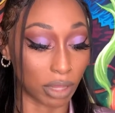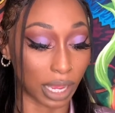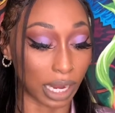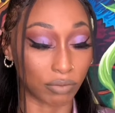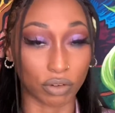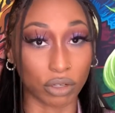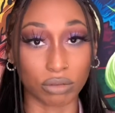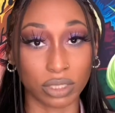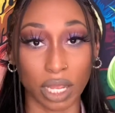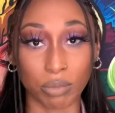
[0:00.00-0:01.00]
They got to
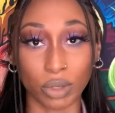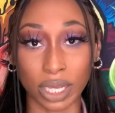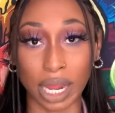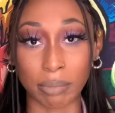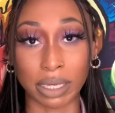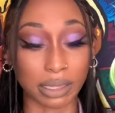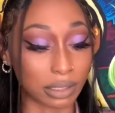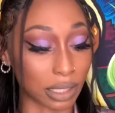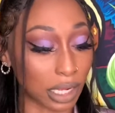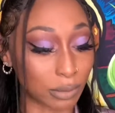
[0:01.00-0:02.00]
use tape. You cannot make
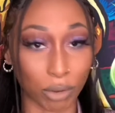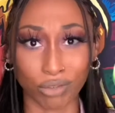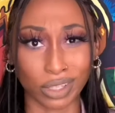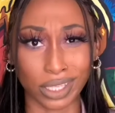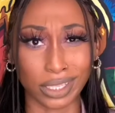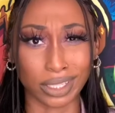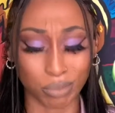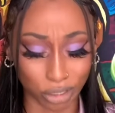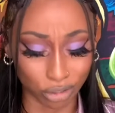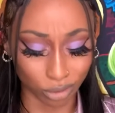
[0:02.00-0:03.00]
these lines perfectly in these
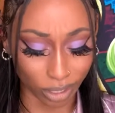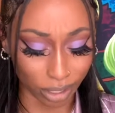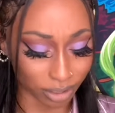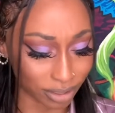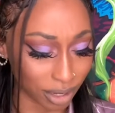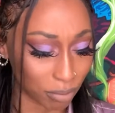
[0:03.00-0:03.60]
pictures without the tape,